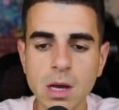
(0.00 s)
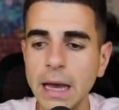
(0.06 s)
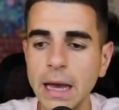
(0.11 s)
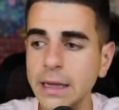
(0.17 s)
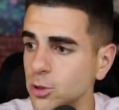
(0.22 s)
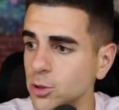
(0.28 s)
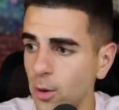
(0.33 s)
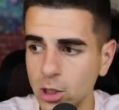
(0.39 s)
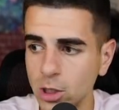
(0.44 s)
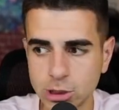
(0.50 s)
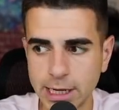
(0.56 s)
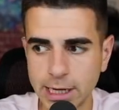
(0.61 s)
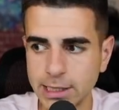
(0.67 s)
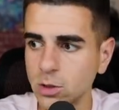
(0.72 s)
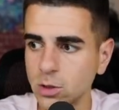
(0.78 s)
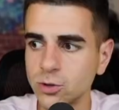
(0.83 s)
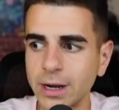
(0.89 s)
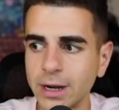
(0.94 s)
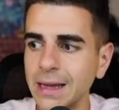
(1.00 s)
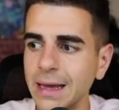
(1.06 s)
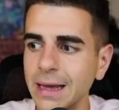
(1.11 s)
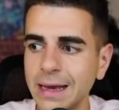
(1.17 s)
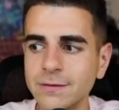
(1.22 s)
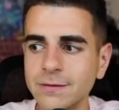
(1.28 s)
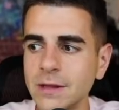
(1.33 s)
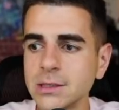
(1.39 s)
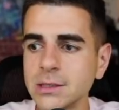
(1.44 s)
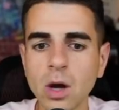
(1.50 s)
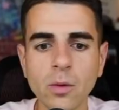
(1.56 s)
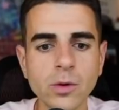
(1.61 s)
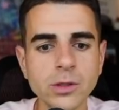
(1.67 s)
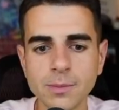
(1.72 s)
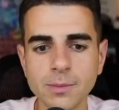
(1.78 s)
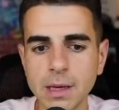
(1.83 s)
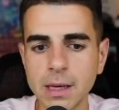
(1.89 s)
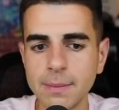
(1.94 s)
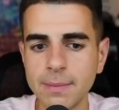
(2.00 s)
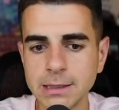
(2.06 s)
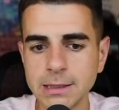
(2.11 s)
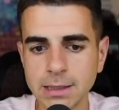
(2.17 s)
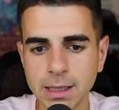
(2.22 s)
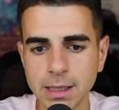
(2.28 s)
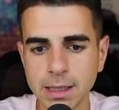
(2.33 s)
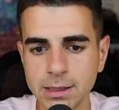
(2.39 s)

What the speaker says: And Jamar Chase goes, right? Like, if there's going to be, basically,